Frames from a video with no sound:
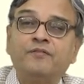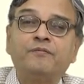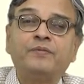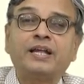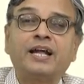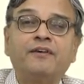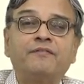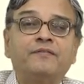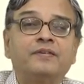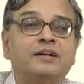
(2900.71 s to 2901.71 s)
we
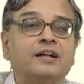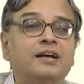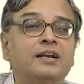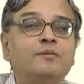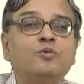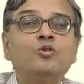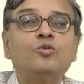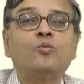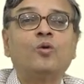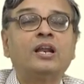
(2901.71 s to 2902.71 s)
have removed
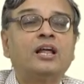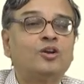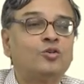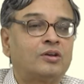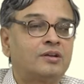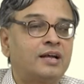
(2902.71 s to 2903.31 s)
one unknown.